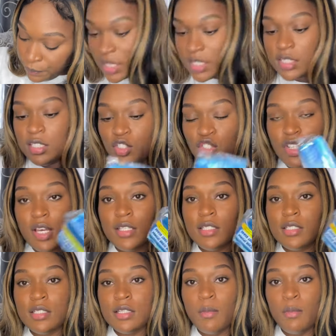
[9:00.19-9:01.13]
This is
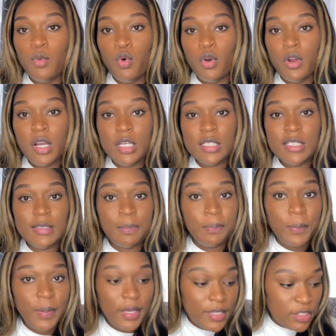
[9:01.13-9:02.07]
just some more
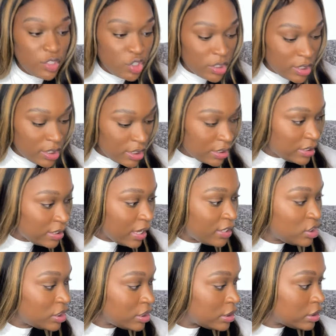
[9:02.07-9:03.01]
sponges
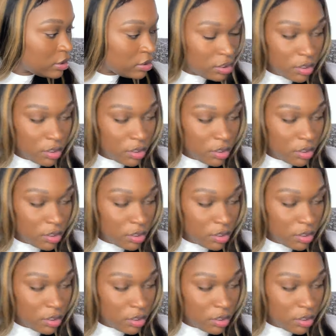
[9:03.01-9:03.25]
that just